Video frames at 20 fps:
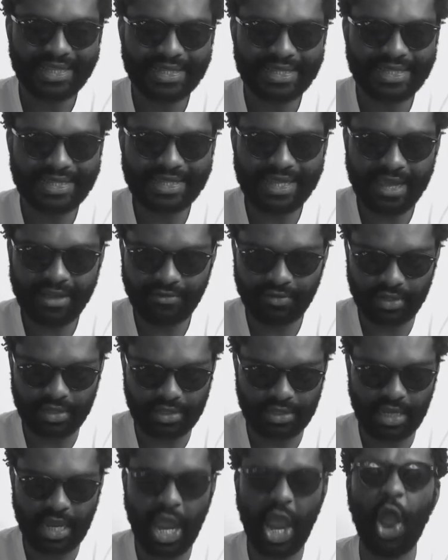
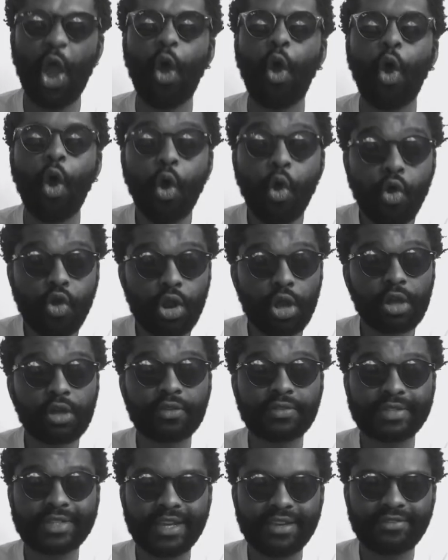servers, a whole lot
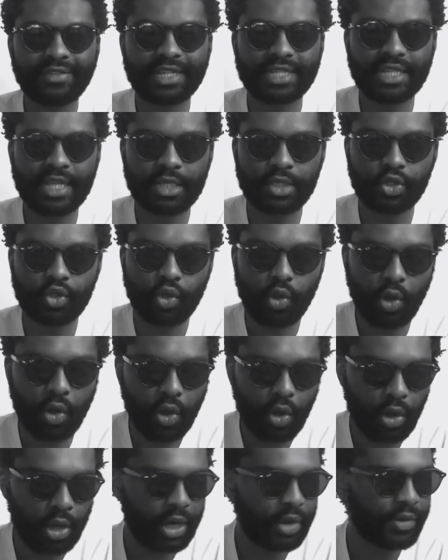of servers that store
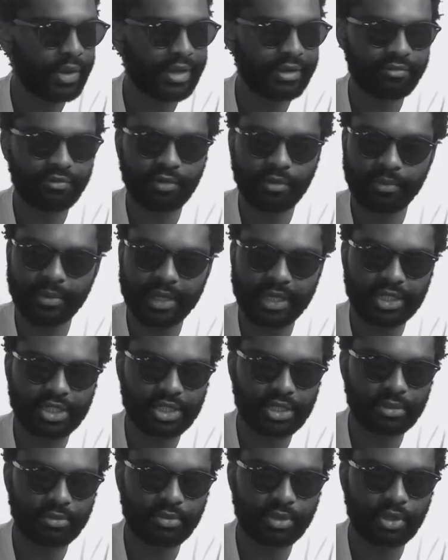all our
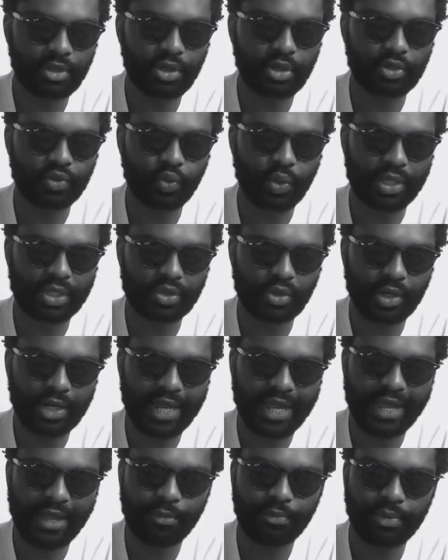information, because what's going
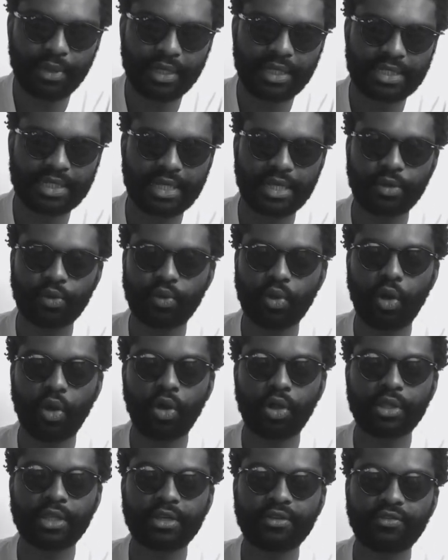to happen is that
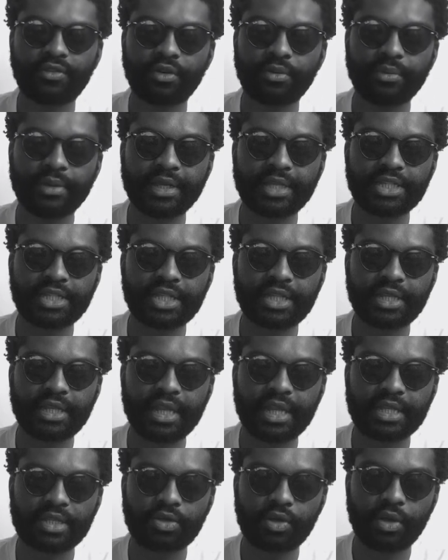all the information
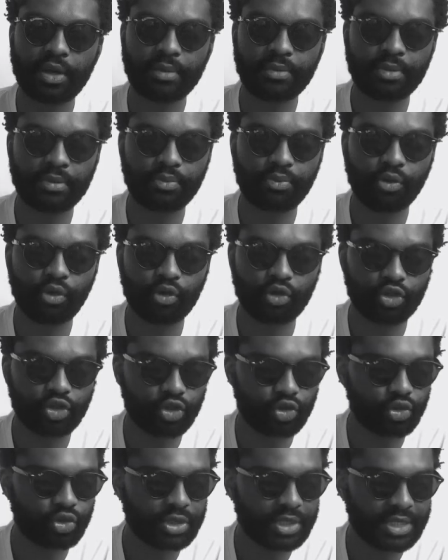that's going to be
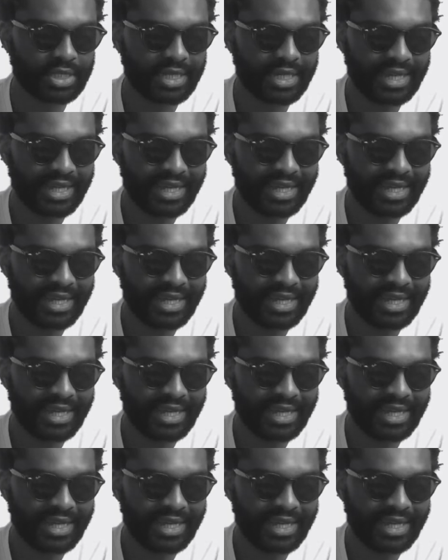produced